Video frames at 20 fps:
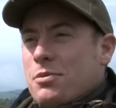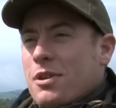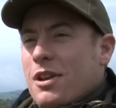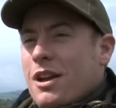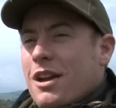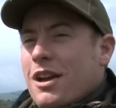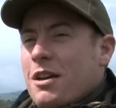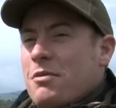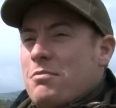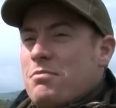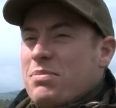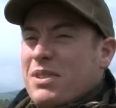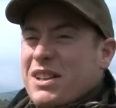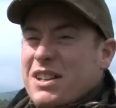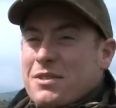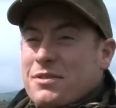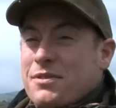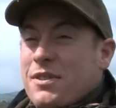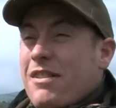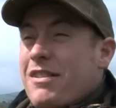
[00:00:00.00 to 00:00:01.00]
but
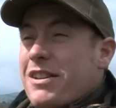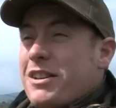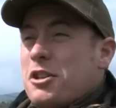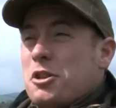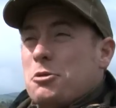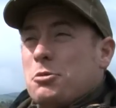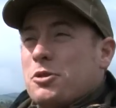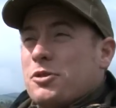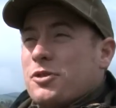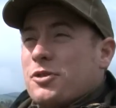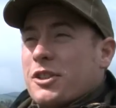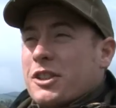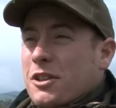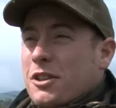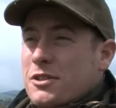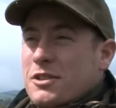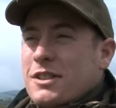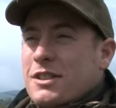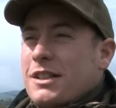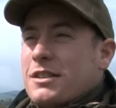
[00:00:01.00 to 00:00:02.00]
it's very normal for a
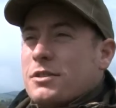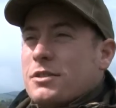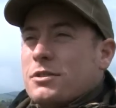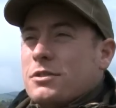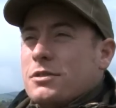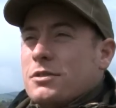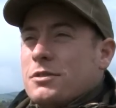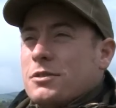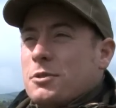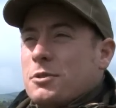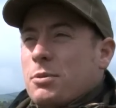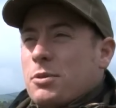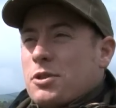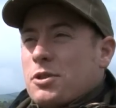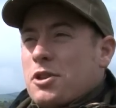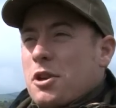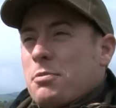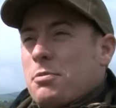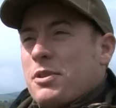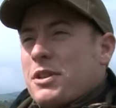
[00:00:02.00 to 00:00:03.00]
continental sports
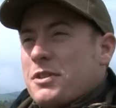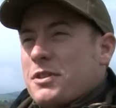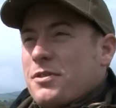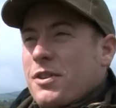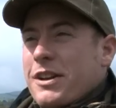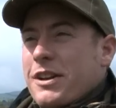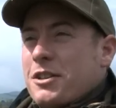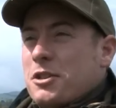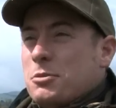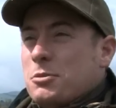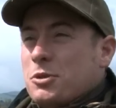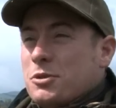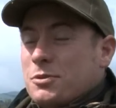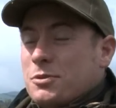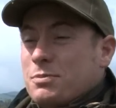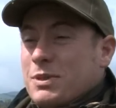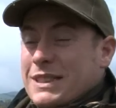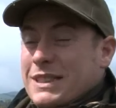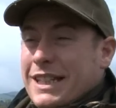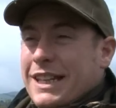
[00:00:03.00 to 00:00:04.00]
shop, and it's very normal
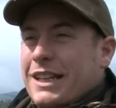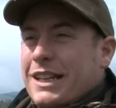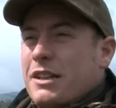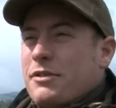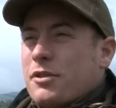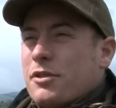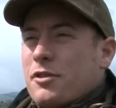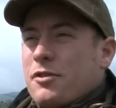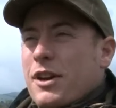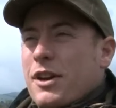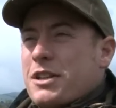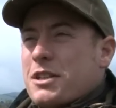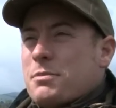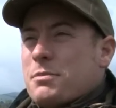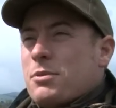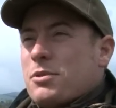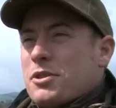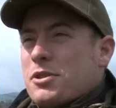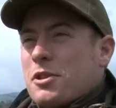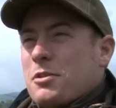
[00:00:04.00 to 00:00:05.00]
particularly for a French
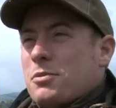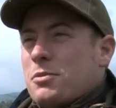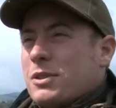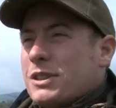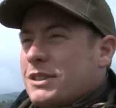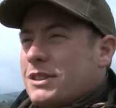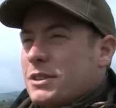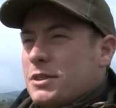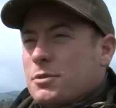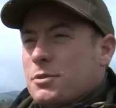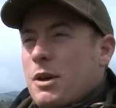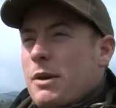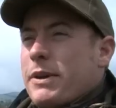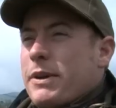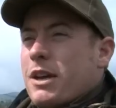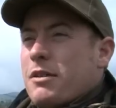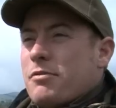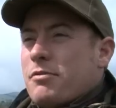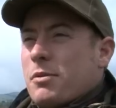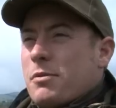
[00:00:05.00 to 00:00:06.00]
sports shop, which is where we
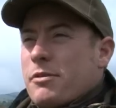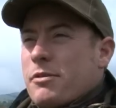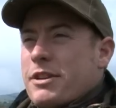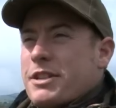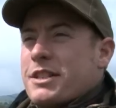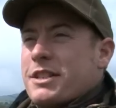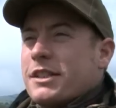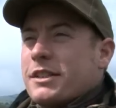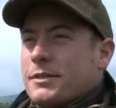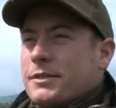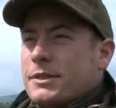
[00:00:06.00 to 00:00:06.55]
come from originally.